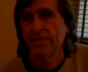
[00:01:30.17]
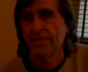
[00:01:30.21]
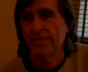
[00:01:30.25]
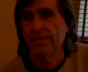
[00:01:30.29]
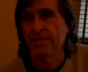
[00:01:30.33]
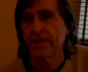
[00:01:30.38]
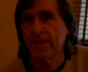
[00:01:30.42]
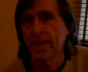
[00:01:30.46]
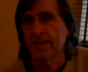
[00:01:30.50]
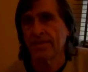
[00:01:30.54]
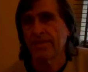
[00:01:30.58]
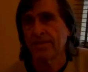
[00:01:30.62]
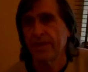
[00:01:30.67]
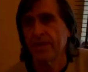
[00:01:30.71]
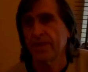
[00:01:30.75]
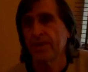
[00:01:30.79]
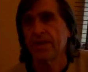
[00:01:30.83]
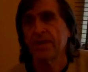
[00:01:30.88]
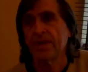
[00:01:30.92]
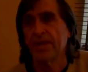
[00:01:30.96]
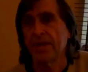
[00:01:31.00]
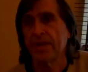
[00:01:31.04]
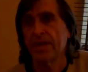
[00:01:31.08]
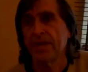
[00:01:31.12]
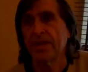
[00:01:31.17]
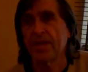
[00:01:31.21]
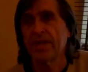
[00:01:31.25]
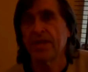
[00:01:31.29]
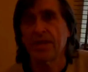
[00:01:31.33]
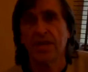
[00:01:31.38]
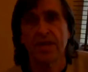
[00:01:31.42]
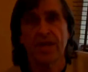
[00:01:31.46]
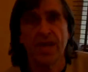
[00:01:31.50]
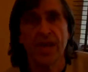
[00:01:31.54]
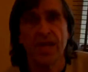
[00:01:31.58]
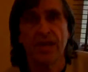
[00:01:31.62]
Yeah. You don't need to
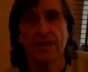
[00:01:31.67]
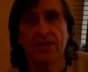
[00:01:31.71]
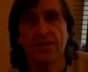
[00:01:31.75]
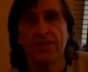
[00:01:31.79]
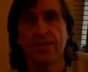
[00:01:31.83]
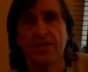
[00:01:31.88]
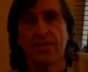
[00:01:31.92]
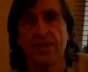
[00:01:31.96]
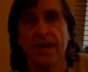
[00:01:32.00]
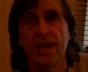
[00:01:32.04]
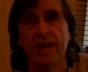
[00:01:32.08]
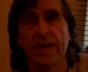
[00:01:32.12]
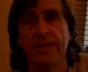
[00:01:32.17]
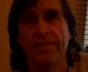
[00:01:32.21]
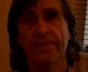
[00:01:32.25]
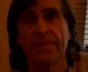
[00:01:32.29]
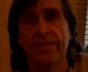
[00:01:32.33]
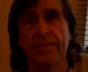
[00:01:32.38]
teach a kid how to do that.